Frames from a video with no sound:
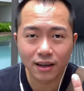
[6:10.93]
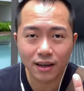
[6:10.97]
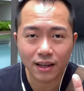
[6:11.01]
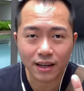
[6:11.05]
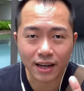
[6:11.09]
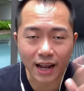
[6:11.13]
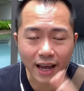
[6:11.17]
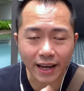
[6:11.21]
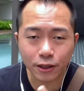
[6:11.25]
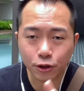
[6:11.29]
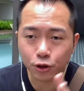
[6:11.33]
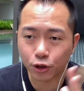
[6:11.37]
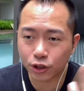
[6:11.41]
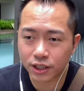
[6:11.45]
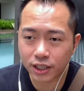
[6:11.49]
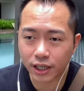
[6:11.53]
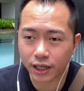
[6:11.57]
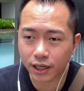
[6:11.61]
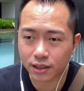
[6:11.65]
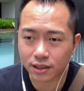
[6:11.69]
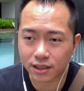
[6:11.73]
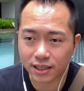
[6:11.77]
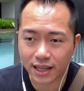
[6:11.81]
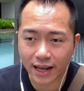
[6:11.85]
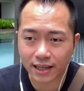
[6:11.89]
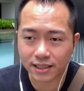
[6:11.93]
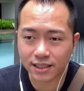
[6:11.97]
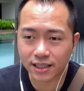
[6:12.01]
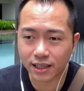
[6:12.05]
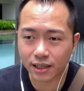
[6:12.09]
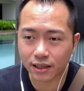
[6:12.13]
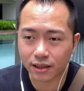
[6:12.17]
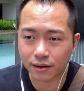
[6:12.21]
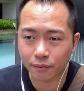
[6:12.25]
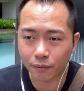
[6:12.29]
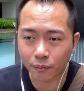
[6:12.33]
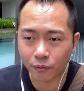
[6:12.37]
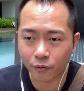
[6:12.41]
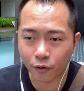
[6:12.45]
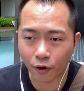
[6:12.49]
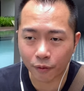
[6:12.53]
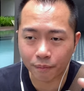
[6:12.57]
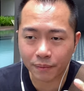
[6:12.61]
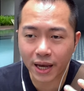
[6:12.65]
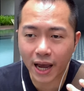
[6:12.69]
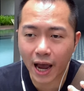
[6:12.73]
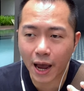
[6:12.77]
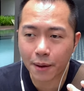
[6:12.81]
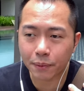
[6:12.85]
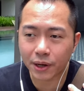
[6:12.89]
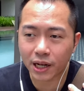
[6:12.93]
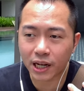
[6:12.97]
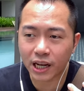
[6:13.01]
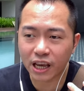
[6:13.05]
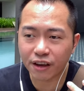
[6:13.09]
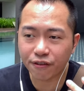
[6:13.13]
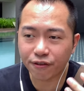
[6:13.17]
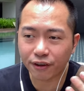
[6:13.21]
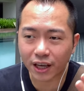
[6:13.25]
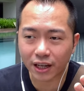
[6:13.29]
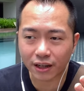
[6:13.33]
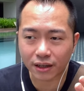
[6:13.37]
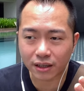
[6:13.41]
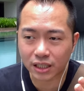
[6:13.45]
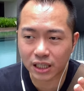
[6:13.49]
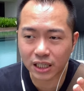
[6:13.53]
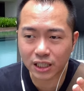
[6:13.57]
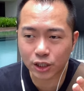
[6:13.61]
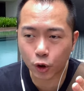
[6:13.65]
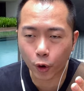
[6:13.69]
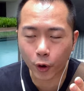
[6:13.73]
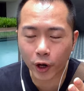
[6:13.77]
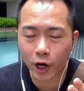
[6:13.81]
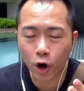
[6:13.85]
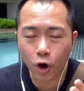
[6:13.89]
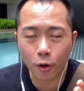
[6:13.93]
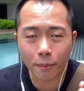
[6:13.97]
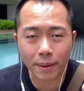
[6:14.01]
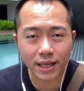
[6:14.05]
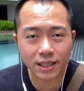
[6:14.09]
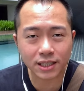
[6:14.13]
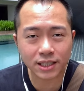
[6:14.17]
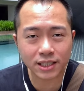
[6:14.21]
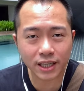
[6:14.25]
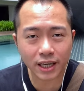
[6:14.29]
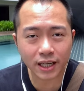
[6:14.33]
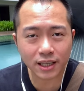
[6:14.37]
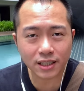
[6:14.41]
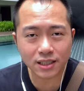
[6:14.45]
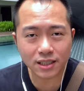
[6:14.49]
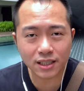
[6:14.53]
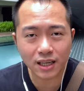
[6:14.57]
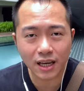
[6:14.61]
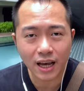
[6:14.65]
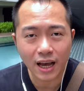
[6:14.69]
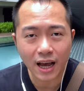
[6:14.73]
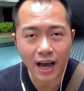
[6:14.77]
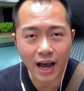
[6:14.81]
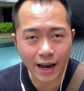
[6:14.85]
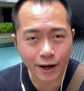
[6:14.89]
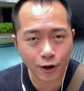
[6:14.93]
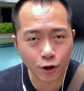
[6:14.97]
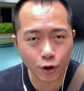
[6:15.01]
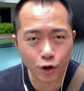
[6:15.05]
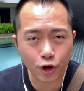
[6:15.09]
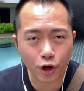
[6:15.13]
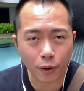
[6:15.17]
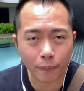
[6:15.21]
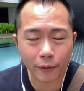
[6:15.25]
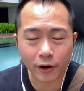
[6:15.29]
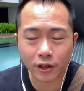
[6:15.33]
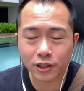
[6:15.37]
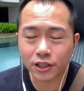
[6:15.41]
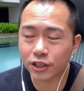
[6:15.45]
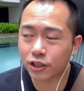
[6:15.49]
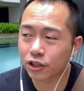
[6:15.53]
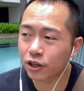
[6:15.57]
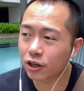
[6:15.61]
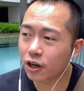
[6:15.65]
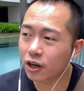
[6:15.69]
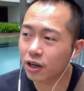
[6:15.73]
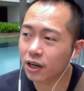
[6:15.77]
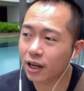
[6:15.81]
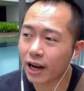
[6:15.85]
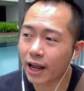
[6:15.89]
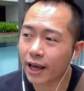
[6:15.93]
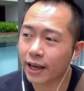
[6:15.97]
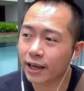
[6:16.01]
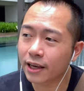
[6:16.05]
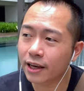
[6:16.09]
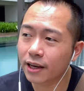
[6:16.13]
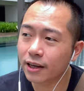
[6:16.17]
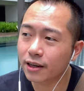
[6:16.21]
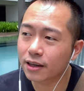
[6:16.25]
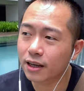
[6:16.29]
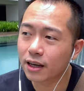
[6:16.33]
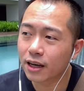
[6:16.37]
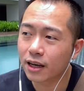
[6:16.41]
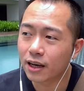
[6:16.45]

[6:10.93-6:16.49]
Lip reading: 9 to 6, that's it. For me, I believe in just going home at 6. I know your boss is not gonna like it.